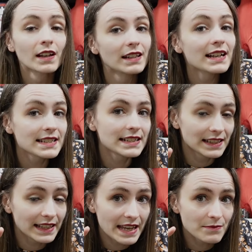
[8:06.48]
Lastly,
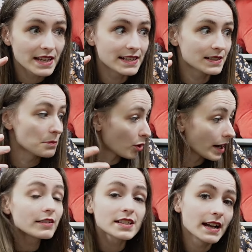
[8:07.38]
the game is
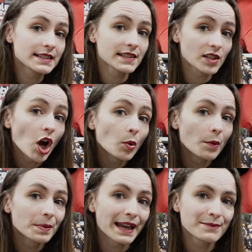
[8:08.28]
prioritised as a
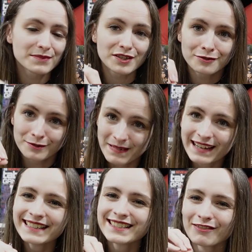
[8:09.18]
co-op game, so you may
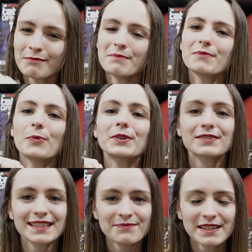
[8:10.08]
need to remember what your
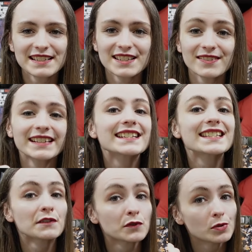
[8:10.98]
teammates are doing to
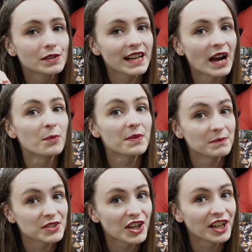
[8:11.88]
see if you can help
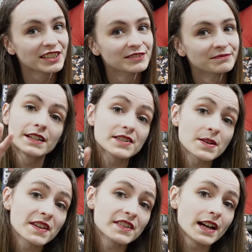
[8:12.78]
them too. Now,
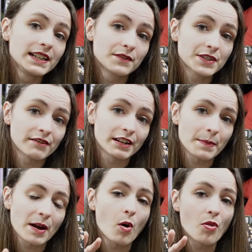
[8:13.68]
something that I loved hearing
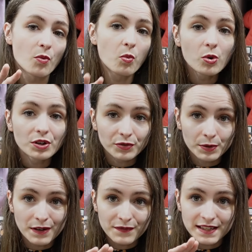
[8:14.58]
about on the
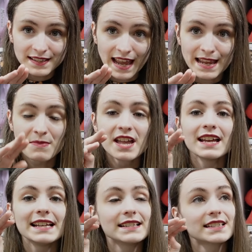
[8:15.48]
walkthrough of this game
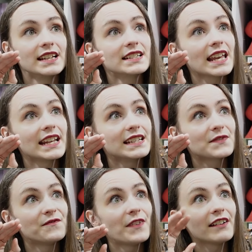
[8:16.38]
is that it is
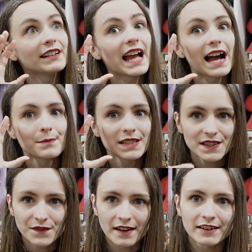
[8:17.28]
very
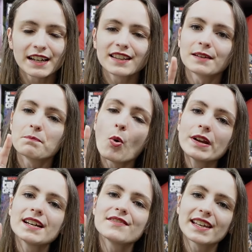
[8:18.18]
atmospheric. The
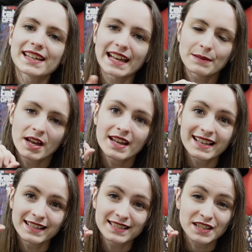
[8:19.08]
point of the game
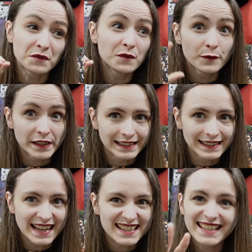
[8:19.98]
is to feel
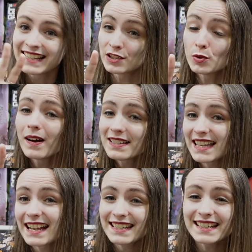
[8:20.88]
it, is you are
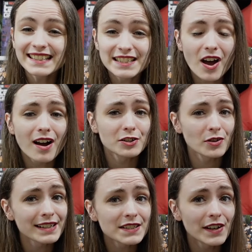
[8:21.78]
sat in the dark
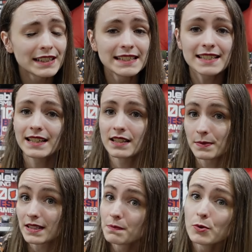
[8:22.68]
trying to find these things
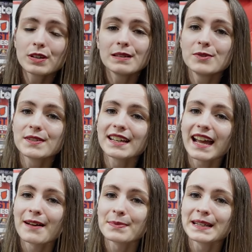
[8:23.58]
with spooky music
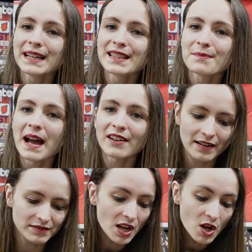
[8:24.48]
happening in the
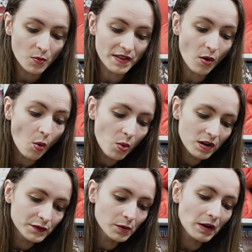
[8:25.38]
background, with all
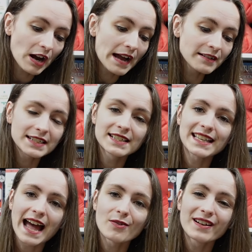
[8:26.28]
of your characters
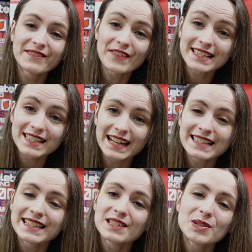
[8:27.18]
out
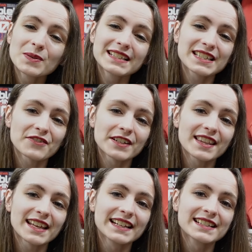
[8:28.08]
investigating, doing different
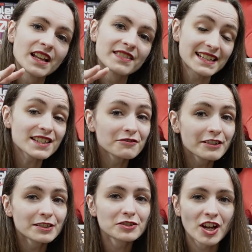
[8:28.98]
things. There's a
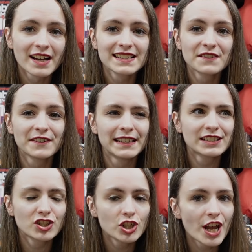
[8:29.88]
real chance of
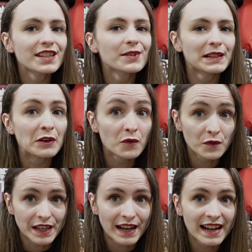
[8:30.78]
feeling genuine
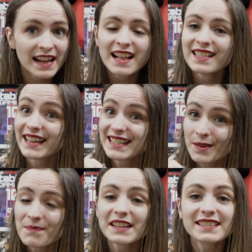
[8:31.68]
fear. There's
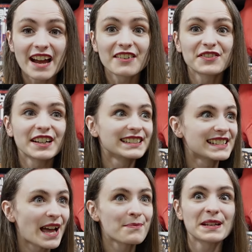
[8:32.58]
something terrifying
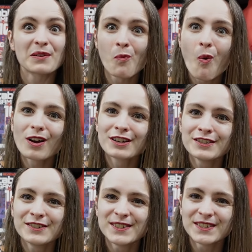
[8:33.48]
that's happening, and what can
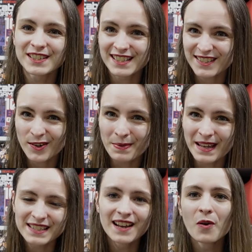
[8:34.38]
you do to stop
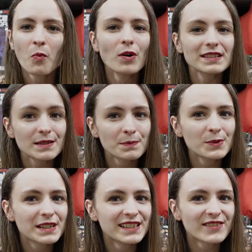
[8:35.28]
it? What
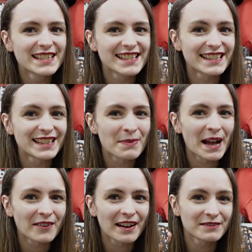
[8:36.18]
spooky noises in the
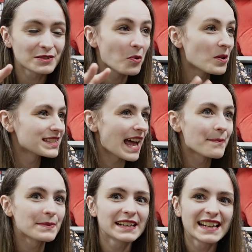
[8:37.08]
background? What's
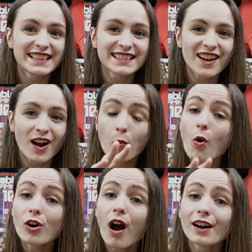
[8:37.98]
happening in the dark?
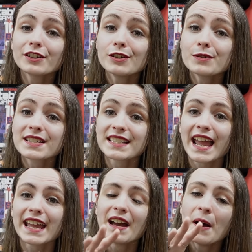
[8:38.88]
What can't you
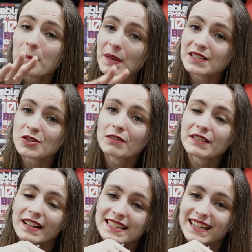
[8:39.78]
see because your
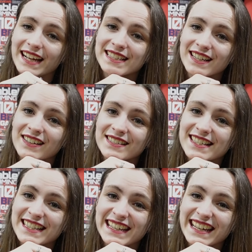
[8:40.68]
investigator can't
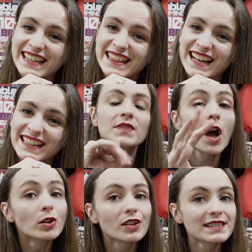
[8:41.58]
see either? The
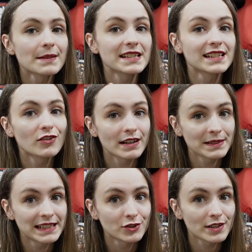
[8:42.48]
whole concept is incredibly
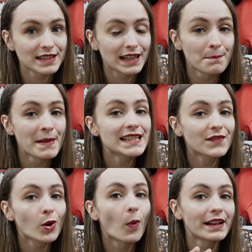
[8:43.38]
interesting, and it makes
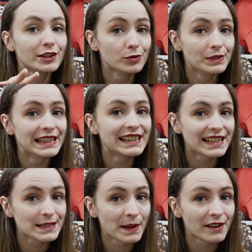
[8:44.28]
for quite a unique
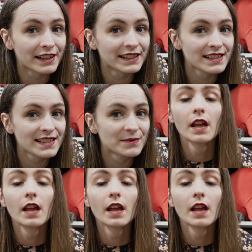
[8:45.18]
experience.